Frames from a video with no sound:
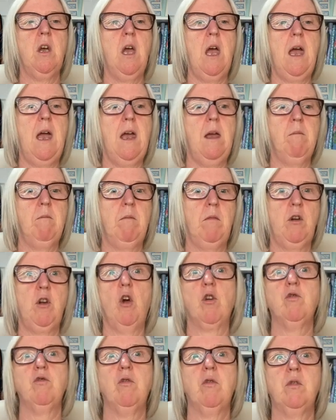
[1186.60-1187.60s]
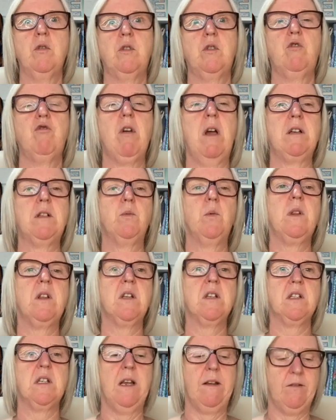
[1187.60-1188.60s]
um, long dress with the
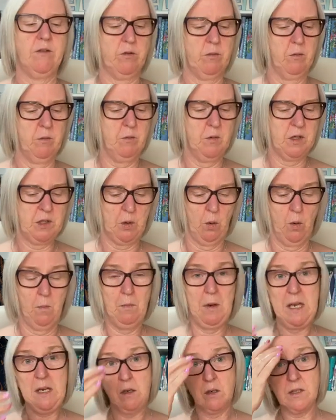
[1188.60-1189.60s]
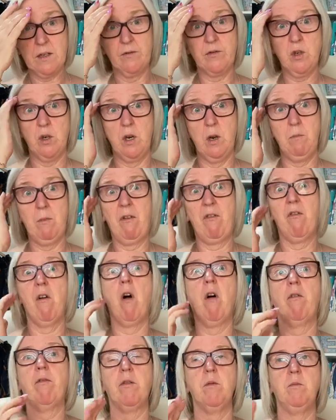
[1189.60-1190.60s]
sleeves from bee because I've done it
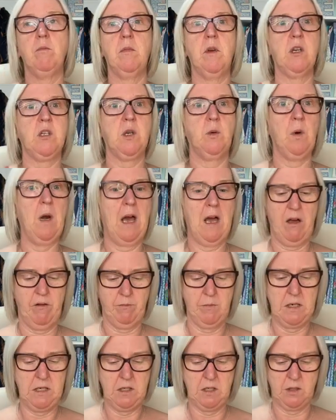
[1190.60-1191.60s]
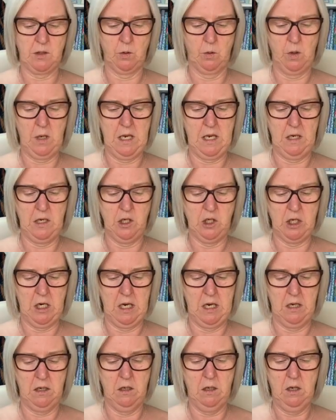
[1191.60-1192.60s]
before from a two and a half metre Sew Hayley
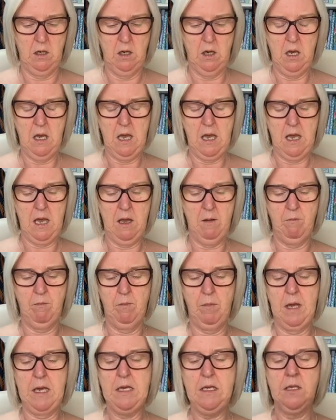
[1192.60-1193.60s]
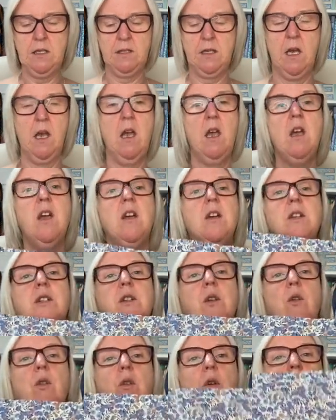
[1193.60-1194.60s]
Jane um, piece.
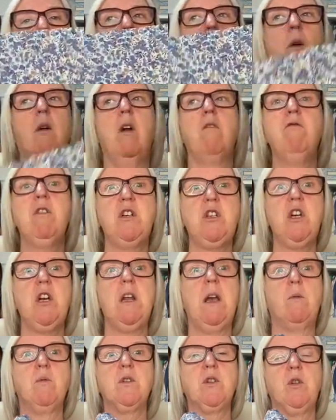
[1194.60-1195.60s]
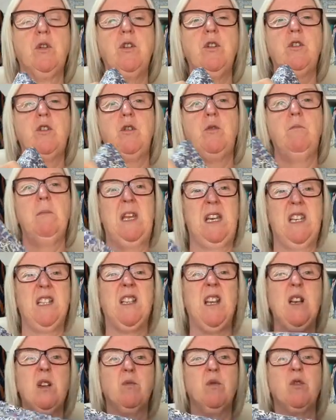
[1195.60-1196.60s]
So I, originally I was going to make a
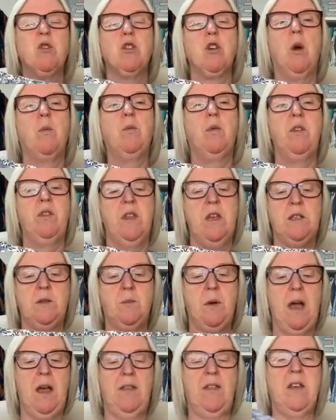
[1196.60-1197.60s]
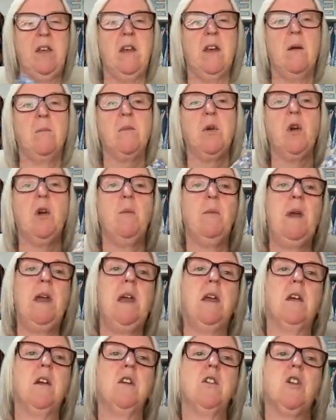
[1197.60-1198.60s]
sagebrush top with this but I think I'm going to
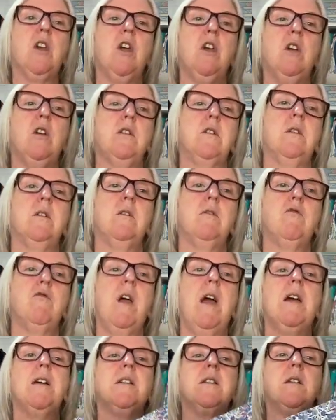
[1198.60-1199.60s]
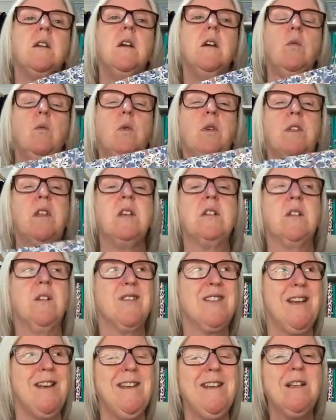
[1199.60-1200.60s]
make a shirred dress with this
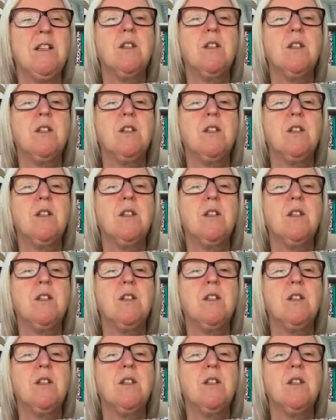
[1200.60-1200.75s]
because I need